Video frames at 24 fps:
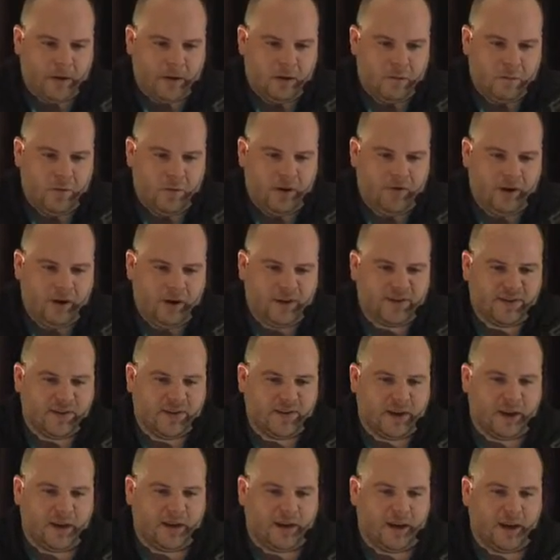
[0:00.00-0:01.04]
Moving into
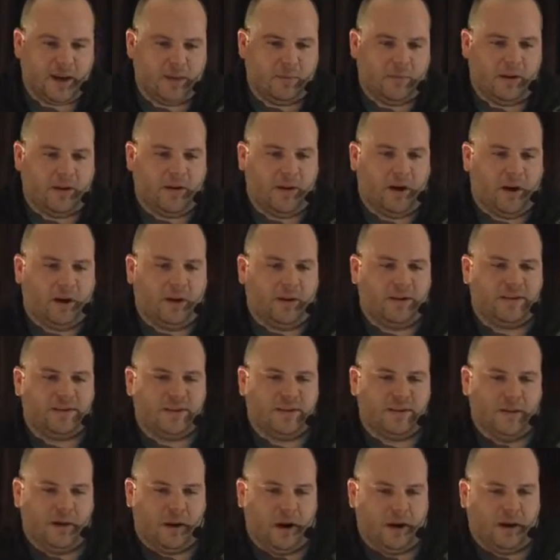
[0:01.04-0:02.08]
Titanium and
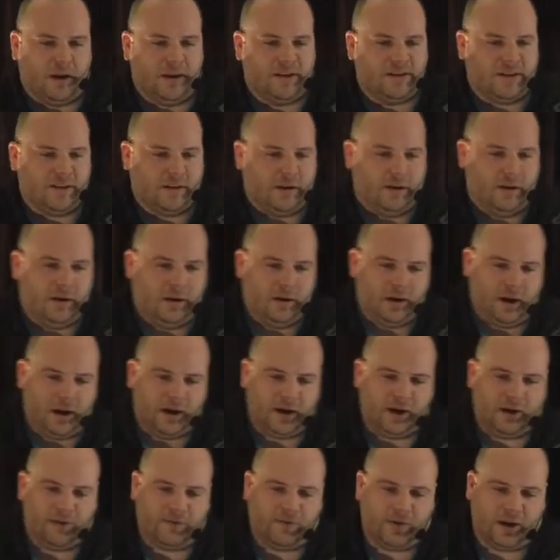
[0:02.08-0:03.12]
on its
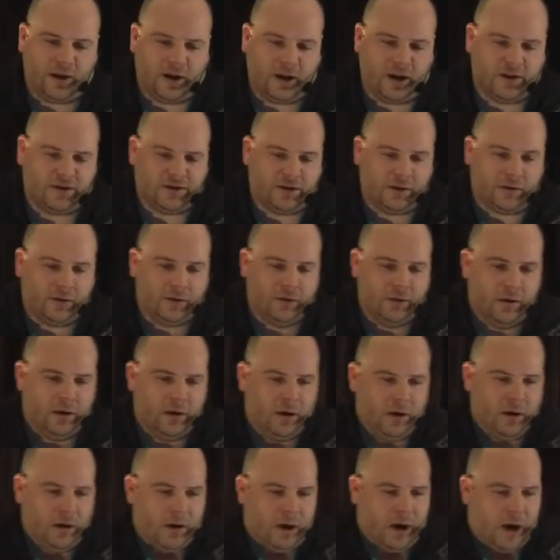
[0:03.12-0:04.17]
identification,
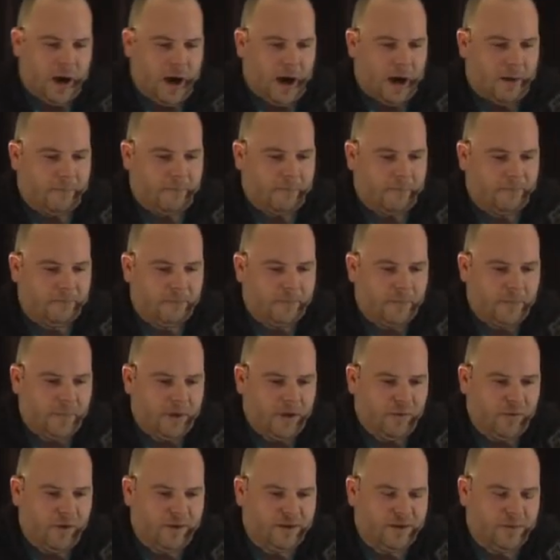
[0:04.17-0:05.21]

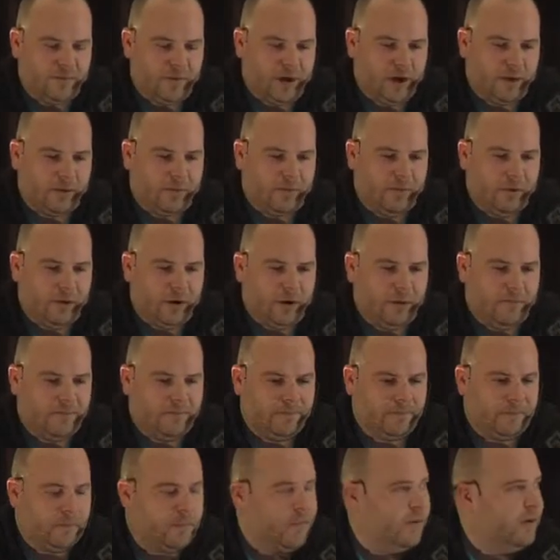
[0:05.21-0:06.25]
what does it mean?
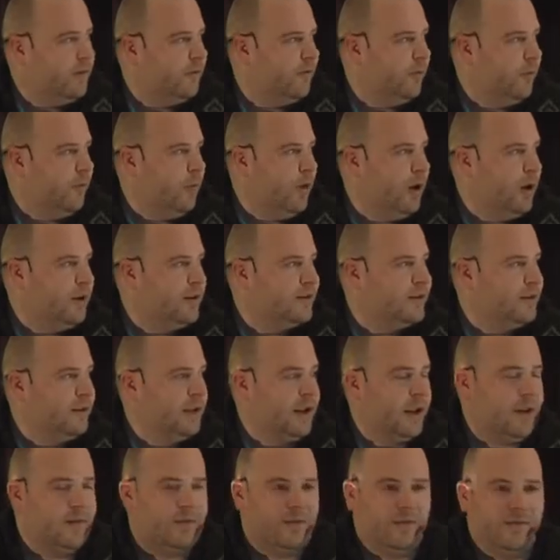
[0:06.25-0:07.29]
Well, for one, it's a
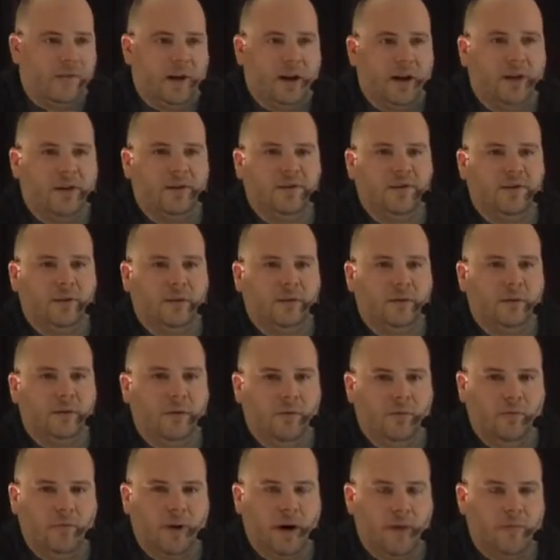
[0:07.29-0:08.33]
native advantage, and
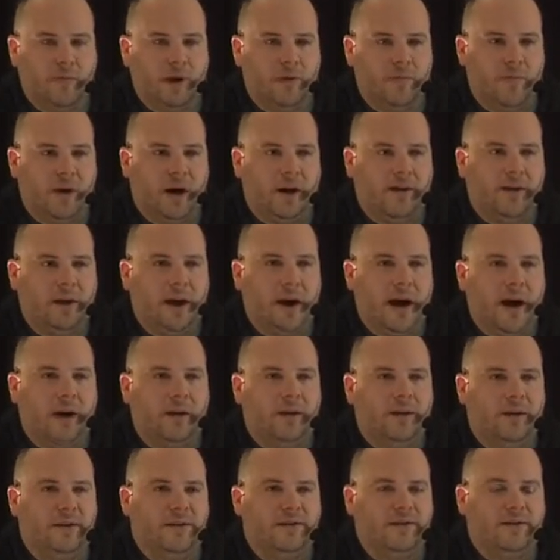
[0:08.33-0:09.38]
what I mean by
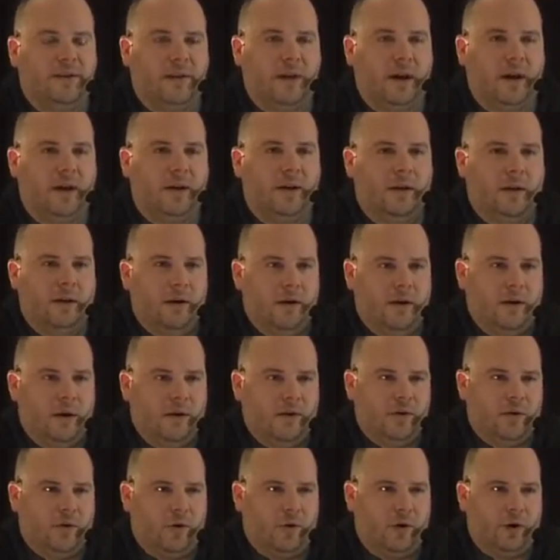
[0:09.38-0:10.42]
that is that
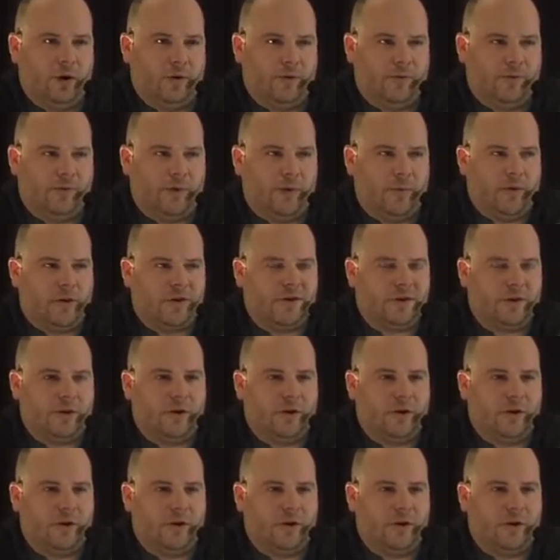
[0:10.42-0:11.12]
there are other frameworks that